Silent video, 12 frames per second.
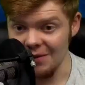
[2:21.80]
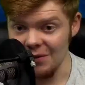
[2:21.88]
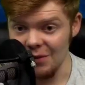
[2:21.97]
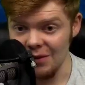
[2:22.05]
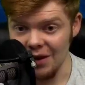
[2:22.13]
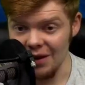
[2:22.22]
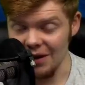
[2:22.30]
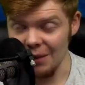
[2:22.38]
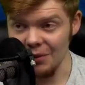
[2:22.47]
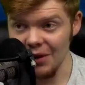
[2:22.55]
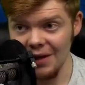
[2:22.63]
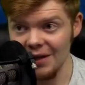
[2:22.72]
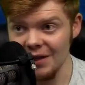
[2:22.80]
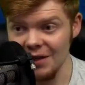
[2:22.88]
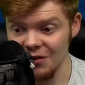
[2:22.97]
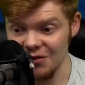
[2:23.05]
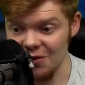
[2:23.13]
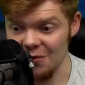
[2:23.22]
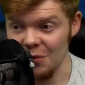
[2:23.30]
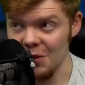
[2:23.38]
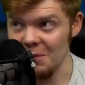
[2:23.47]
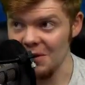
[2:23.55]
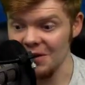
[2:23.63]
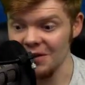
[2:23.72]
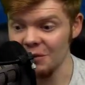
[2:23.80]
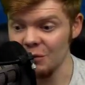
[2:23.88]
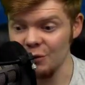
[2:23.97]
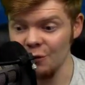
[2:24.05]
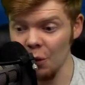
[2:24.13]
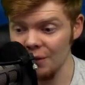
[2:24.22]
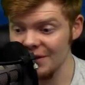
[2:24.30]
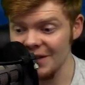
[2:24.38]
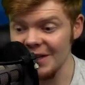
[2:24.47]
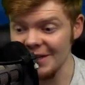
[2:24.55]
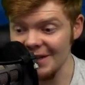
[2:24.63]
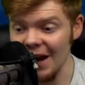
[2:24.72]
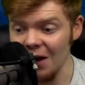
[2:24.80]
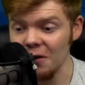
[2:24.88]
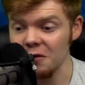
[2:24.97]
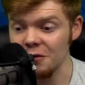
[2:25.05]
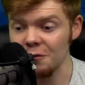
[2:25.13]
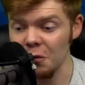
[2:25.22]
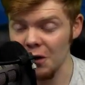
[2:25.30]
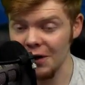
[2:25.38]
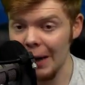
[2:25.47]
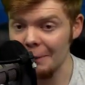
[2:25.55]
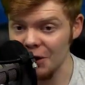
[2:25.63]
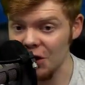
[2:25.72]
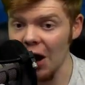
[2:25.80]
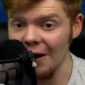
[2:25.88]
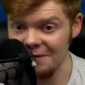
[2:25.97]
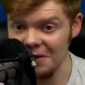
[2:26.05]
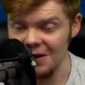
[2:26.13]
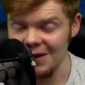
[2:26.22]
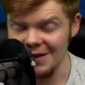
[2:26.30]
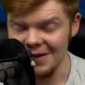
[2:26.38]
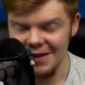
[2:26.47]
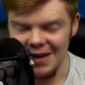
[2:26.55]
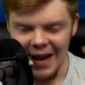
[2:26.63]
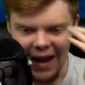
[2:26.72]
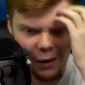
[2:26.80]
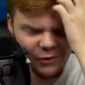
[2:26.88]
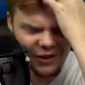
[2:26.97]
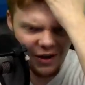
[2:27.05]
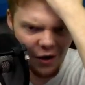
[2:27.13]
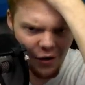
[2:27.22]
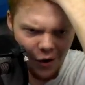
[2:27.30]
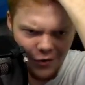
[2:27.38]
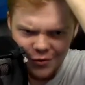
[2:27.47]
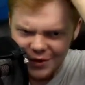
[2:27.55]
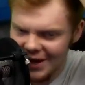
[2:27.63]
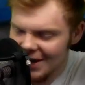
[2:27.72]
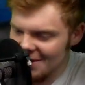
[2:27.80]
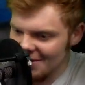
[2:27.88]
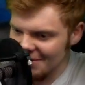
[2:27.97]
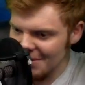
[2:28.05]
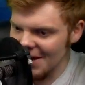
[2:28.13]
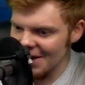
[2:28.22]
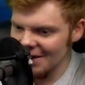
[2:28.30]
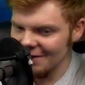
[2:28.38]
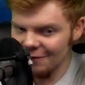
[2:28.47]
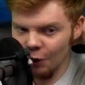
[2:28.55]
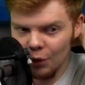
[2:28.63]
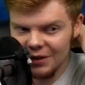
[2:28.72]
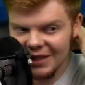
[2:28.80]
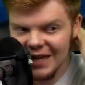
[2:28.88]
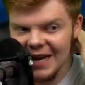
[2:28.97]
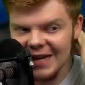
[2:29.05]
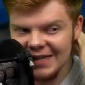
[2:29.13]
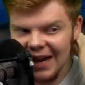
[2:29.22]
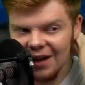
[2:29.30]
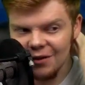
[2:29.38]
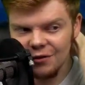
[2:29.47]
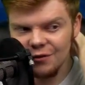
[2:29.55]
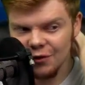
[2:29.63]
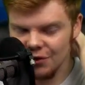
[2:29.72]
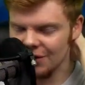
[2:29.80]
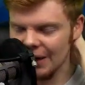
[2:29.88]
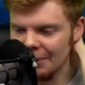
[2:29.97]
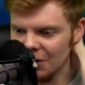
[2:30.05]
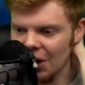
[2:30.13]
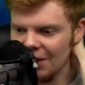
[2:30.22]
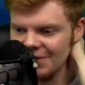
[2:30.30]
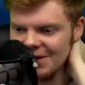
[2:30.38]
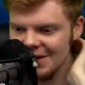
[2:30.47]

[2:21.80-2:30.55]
Like, I'm glad he didn't serve me because it was $14 for a cup of coffee. I was like, are you kidding me? $14 for a cup of coffee?